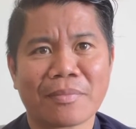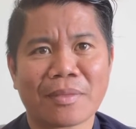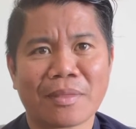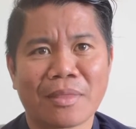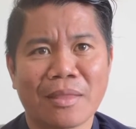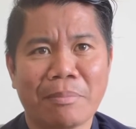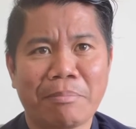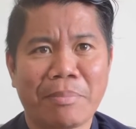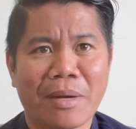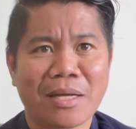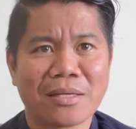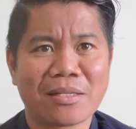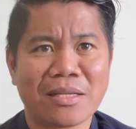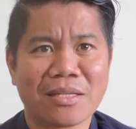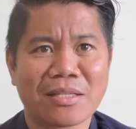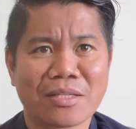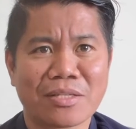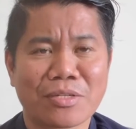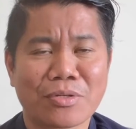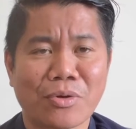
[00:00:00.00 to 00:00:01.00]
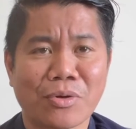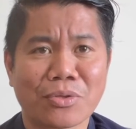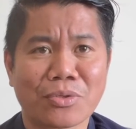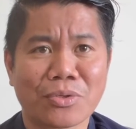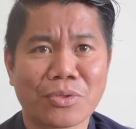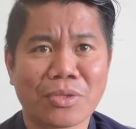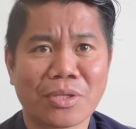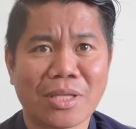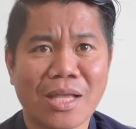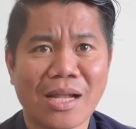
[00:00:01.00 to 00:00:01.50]
the passage also
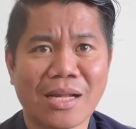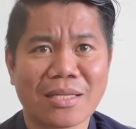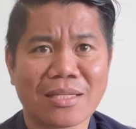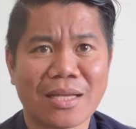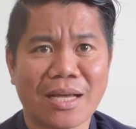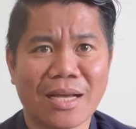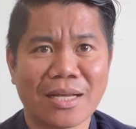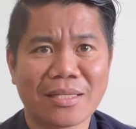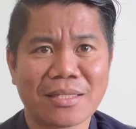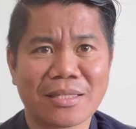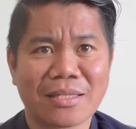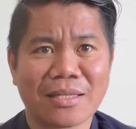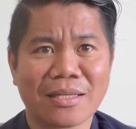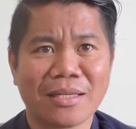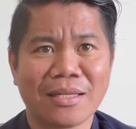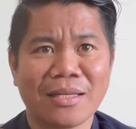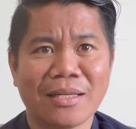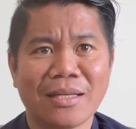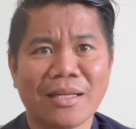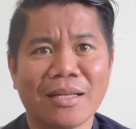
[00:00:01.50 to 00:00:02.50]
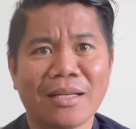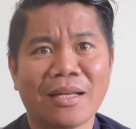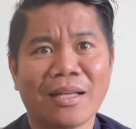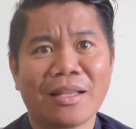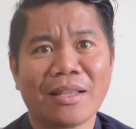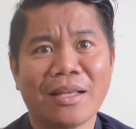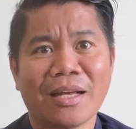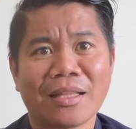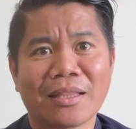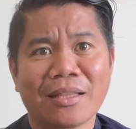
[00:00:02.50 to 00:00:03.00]
tells us
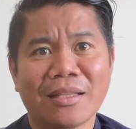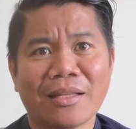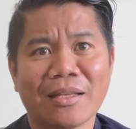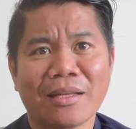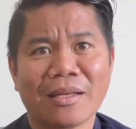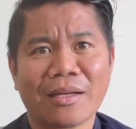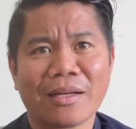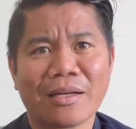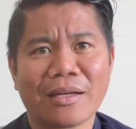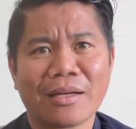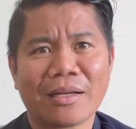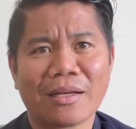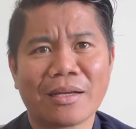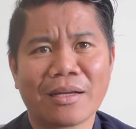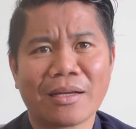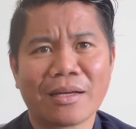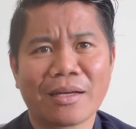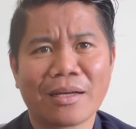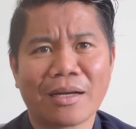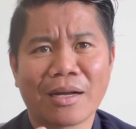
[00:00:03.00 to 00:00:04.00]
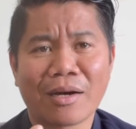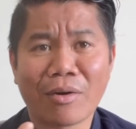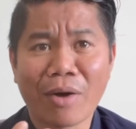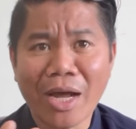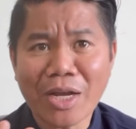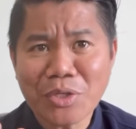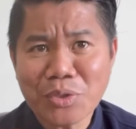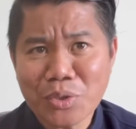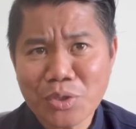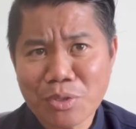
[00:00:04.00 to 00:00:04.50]
that a
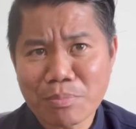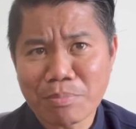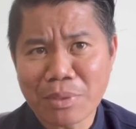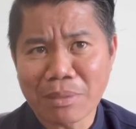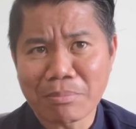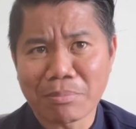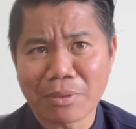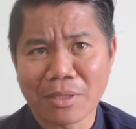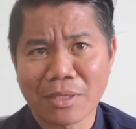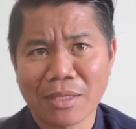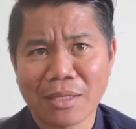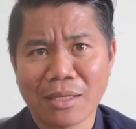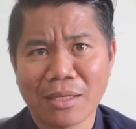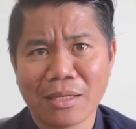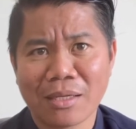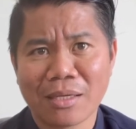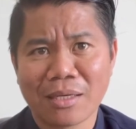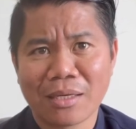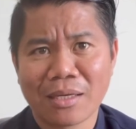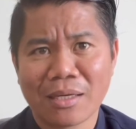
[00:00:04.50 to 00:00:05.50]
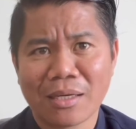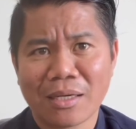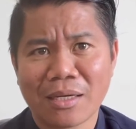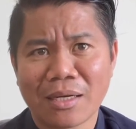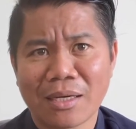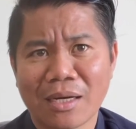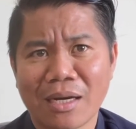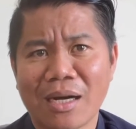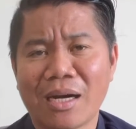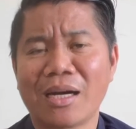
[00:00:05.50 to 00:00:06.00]
righteous people
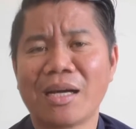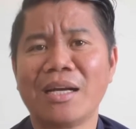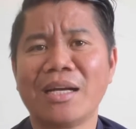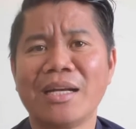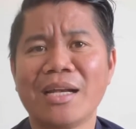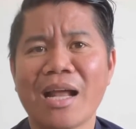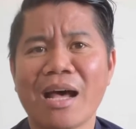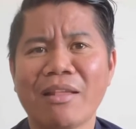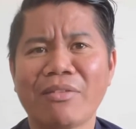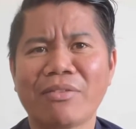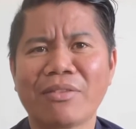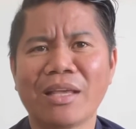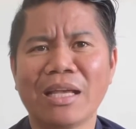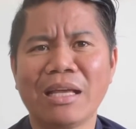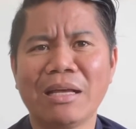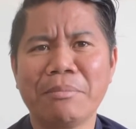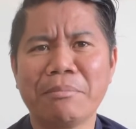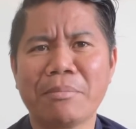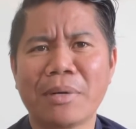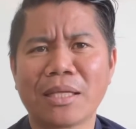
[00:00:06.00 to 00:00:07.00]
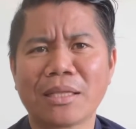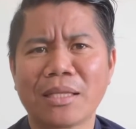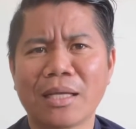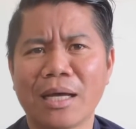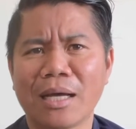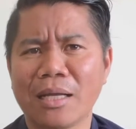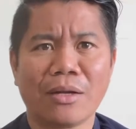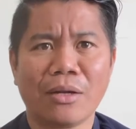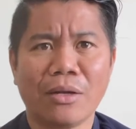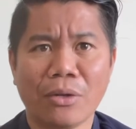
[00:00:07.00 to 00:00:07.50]
are nothing but
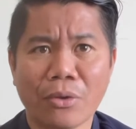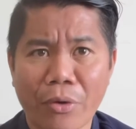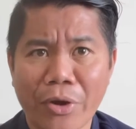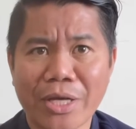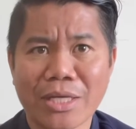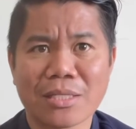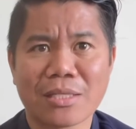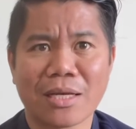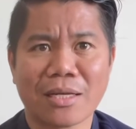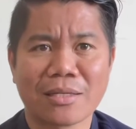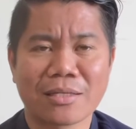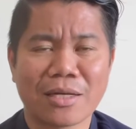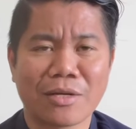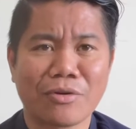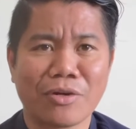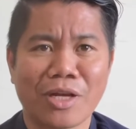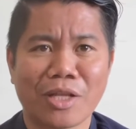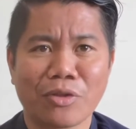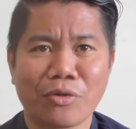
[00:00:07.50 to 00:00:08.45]
a nuisance, I do not